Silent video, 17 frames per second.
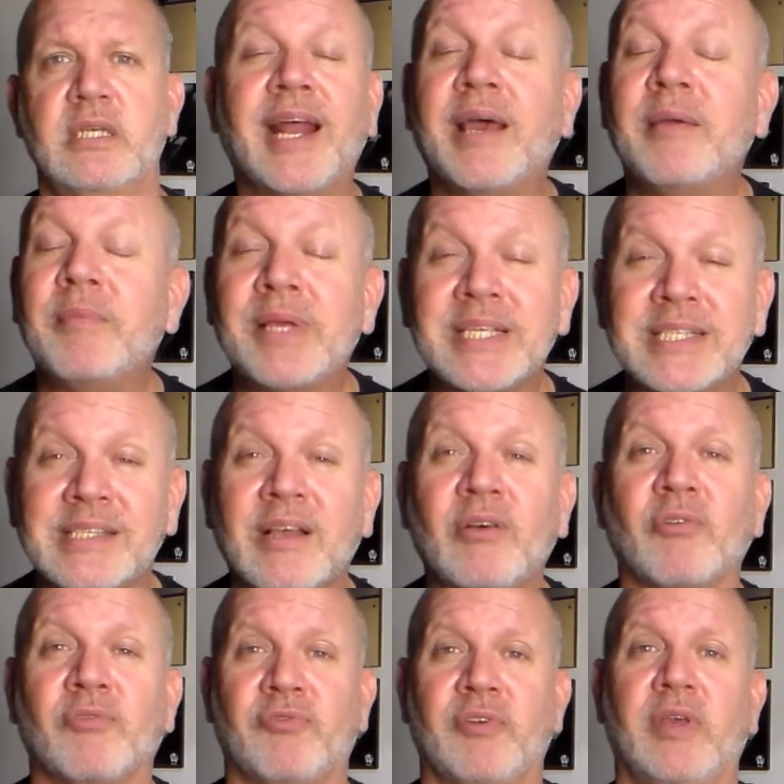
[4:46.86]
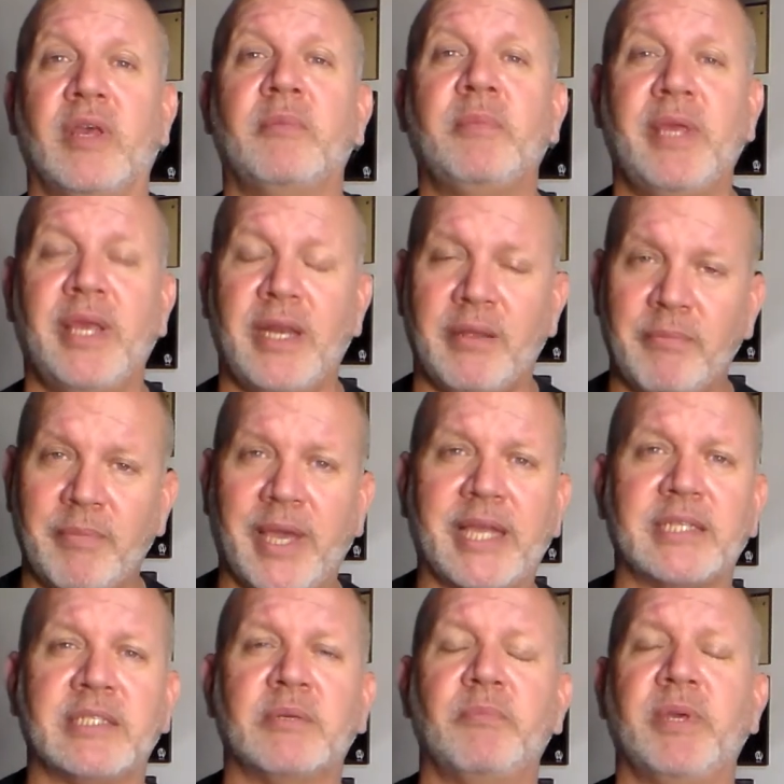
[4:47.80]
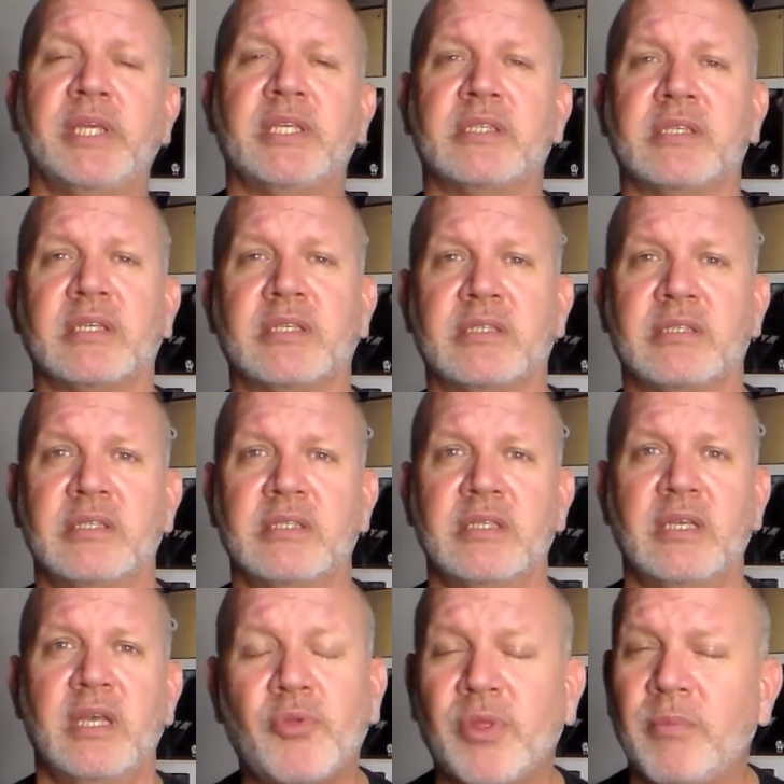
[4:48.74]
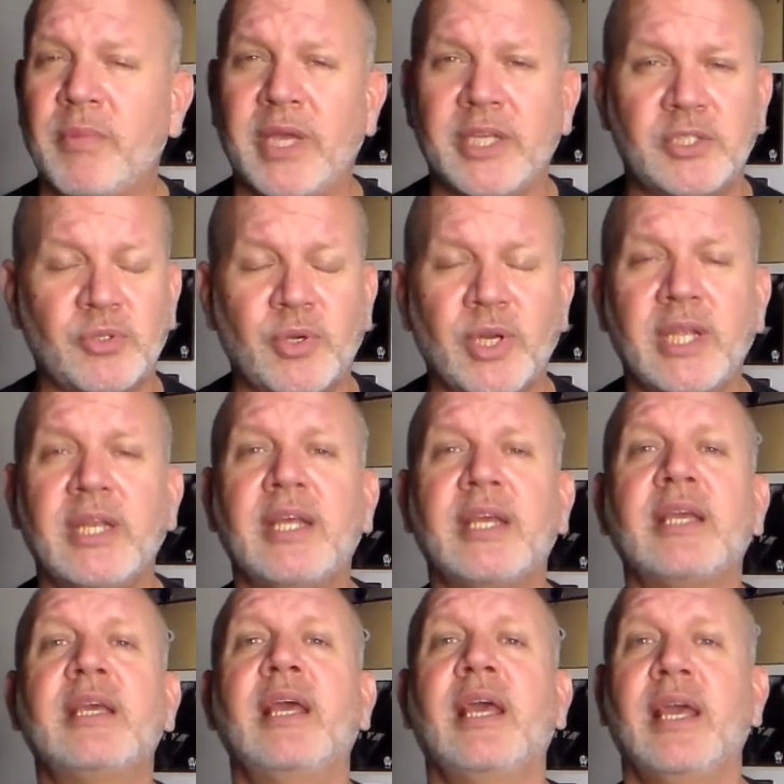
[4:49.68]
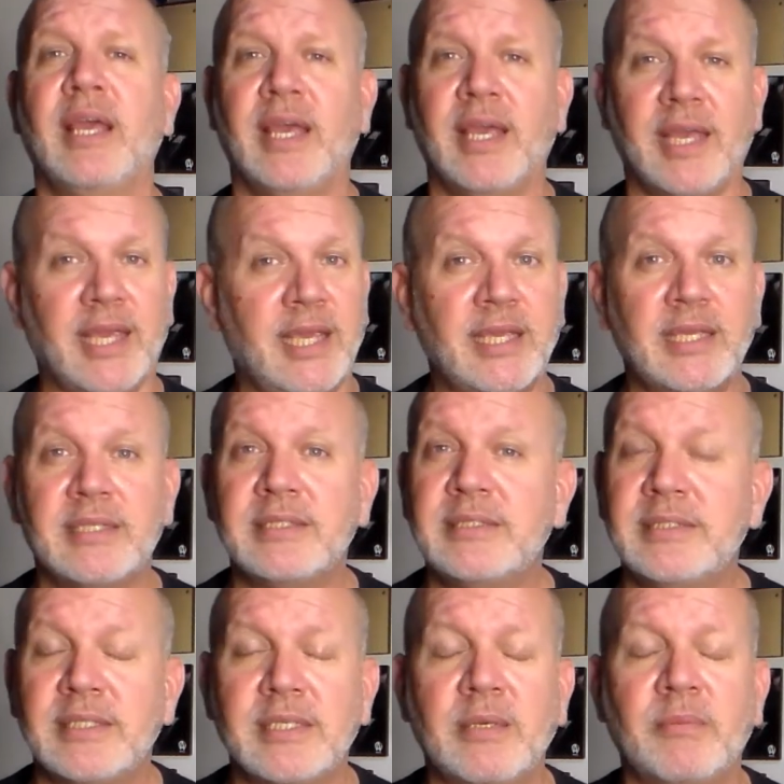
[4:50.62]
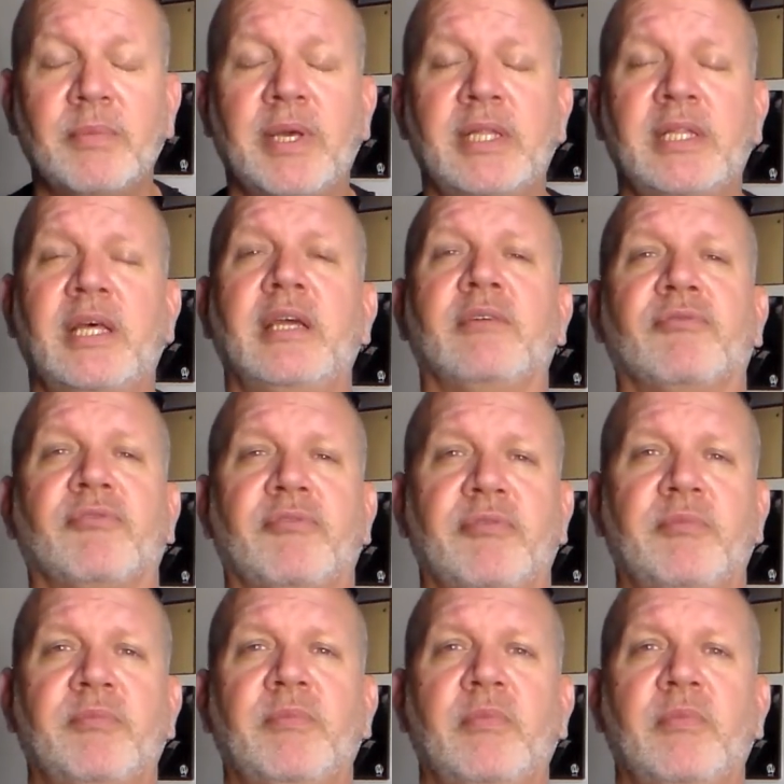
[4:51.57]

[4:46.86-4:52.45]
And I myself am getting back to basics, both in my training and in my life.